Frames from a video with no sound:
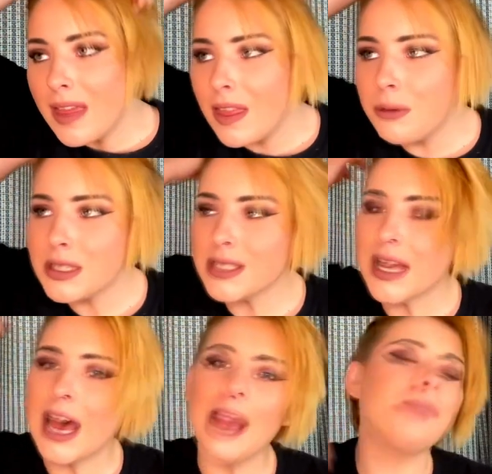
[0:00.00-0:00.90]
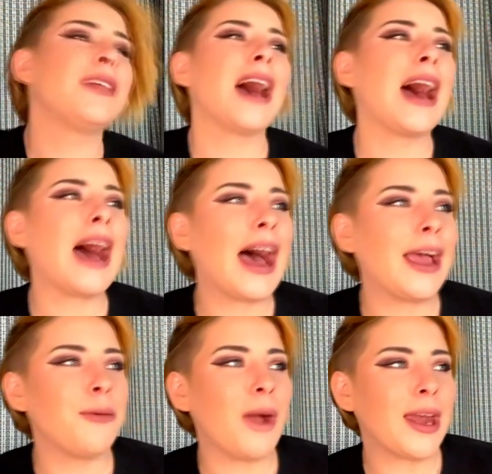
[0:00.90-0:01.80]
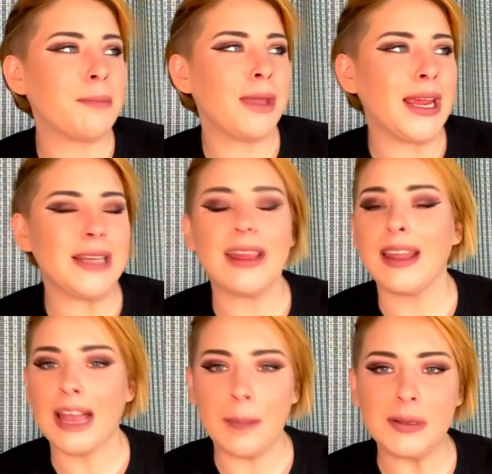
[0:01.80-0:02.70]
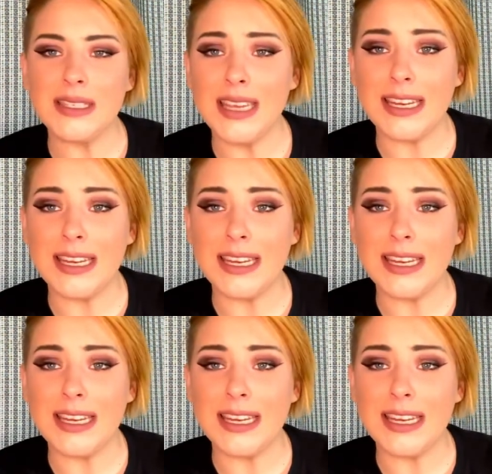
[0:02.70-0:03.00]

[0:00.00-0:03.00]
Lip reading: There was a time that I went and made a cup of tea.